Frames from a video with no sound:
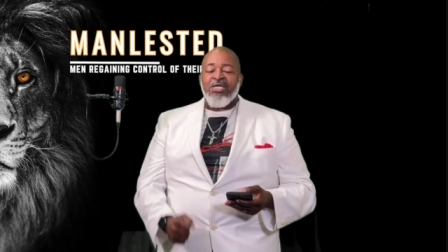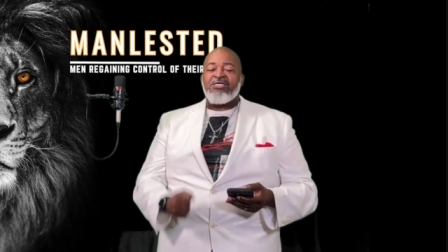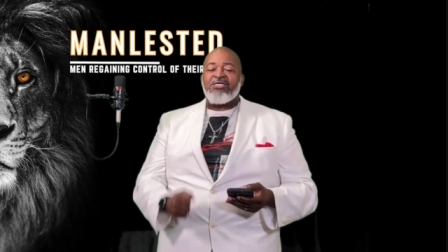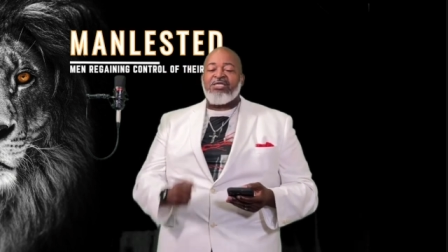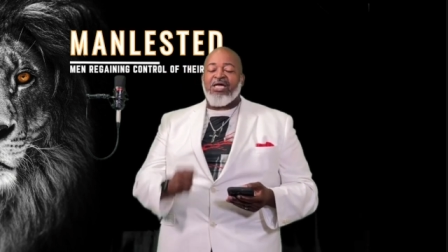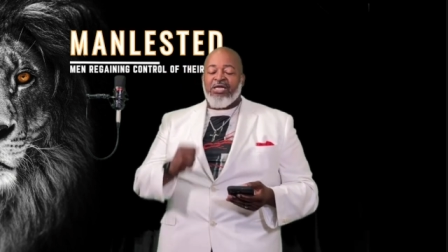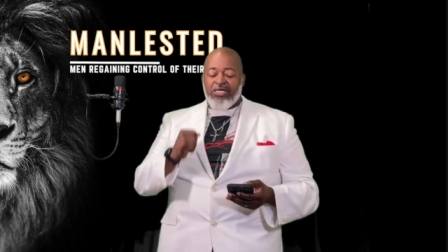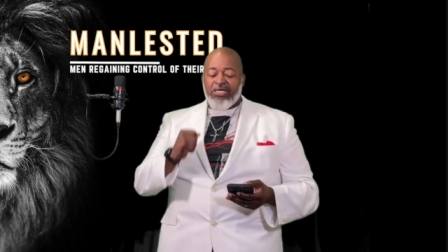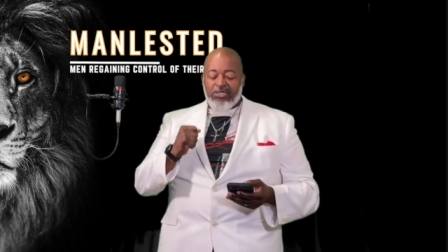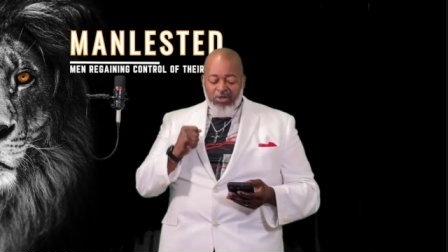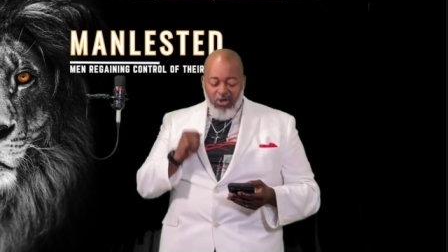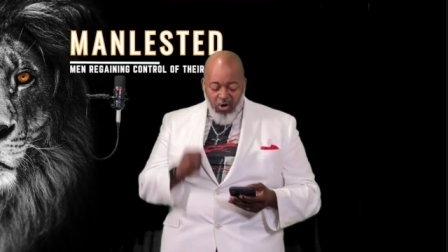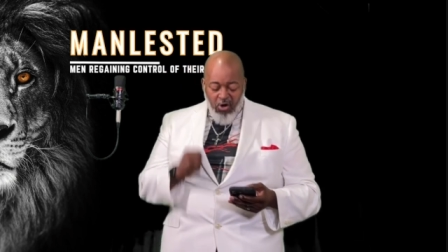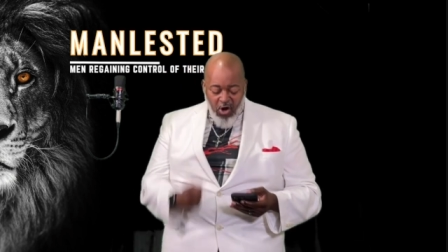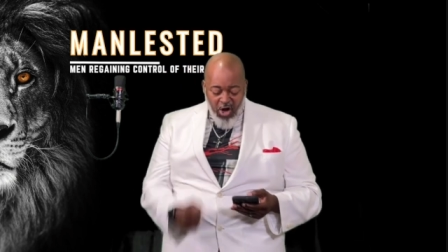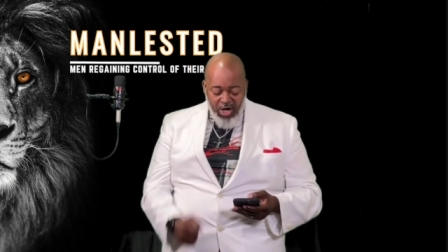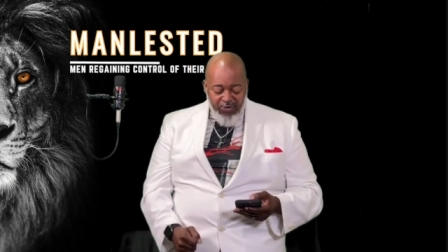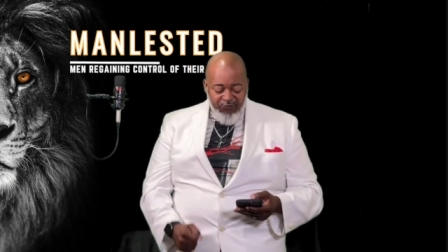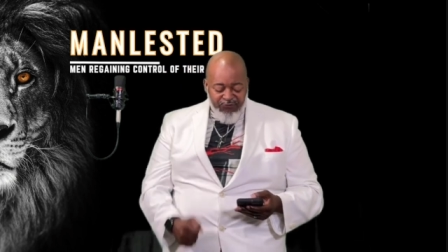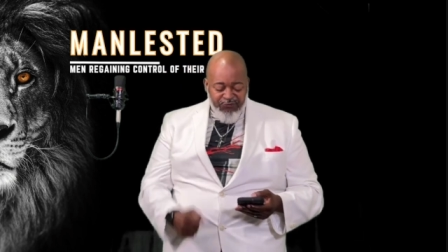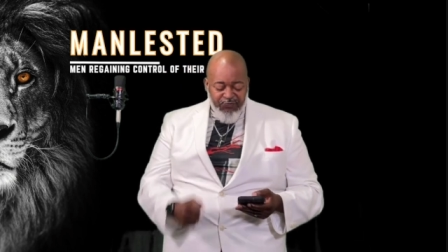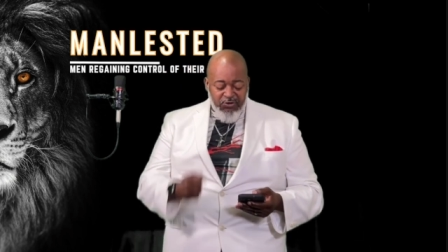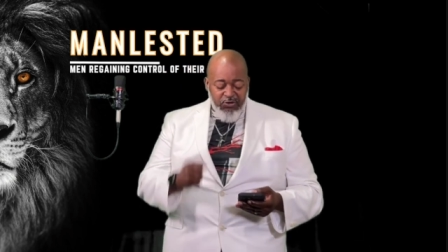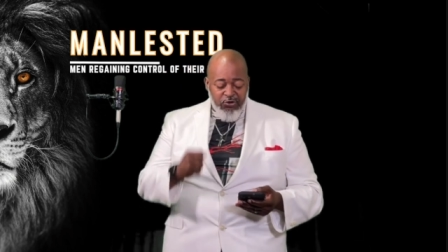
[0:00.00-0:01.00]
that in
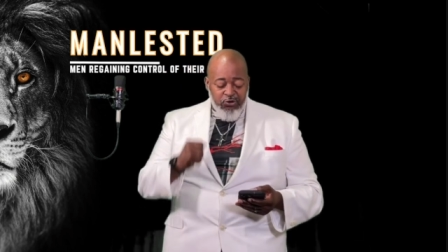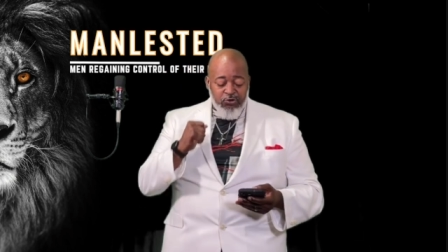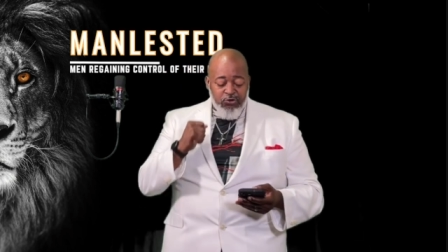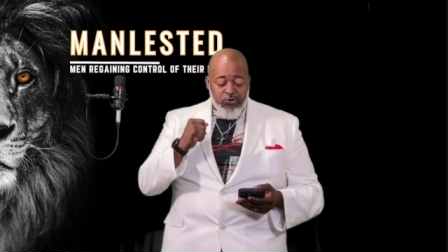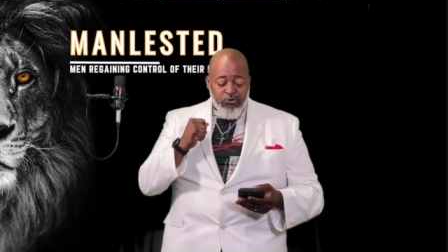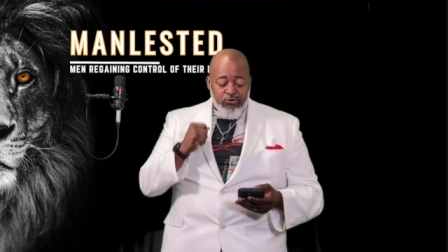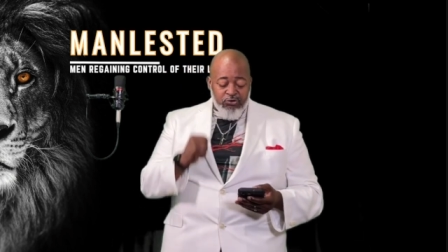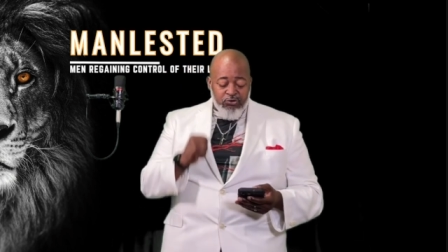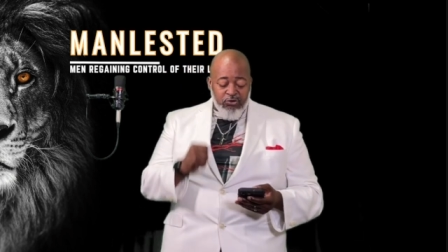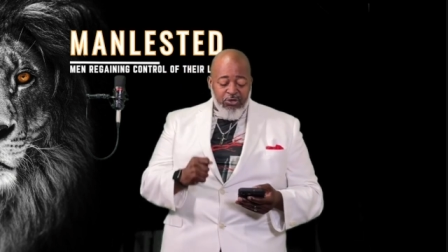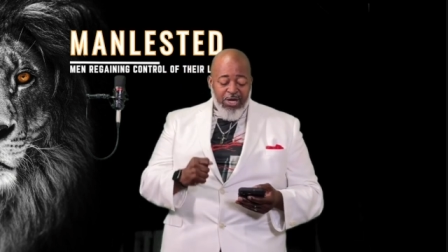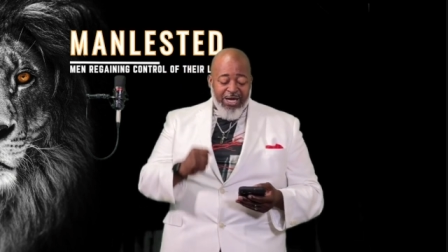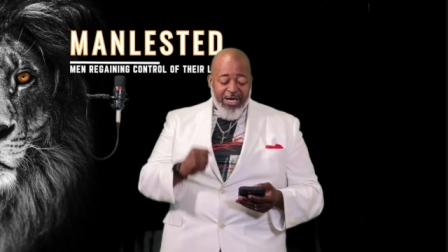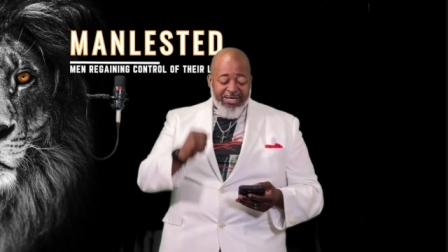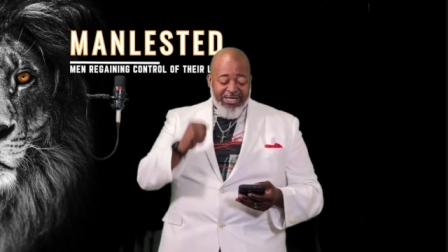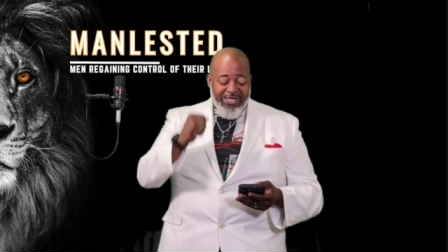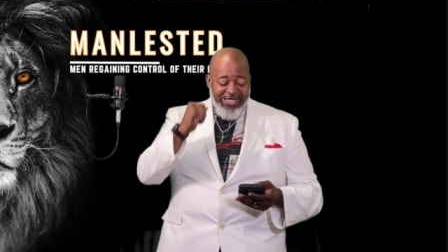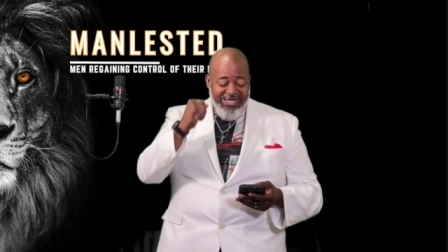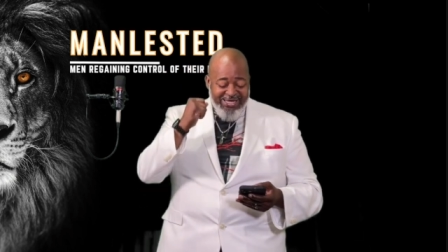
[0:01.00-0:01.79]
order for you, you got to